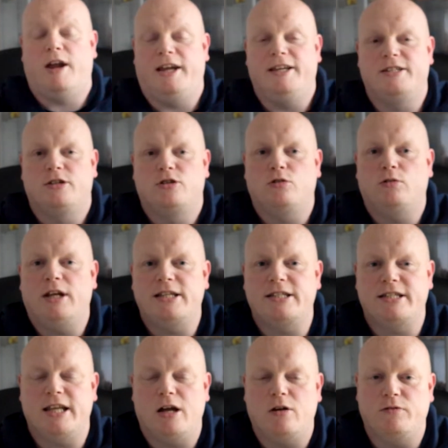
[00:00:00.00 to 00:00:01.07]
so let's
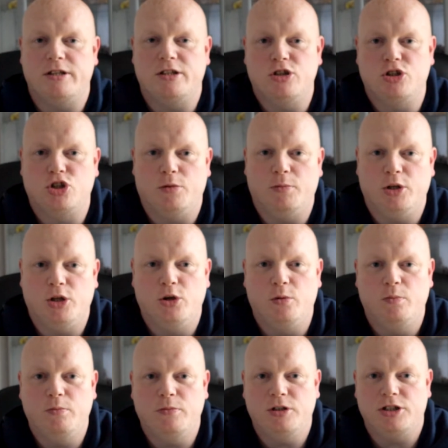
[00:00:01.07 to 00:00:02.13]
delve into some of the numbers,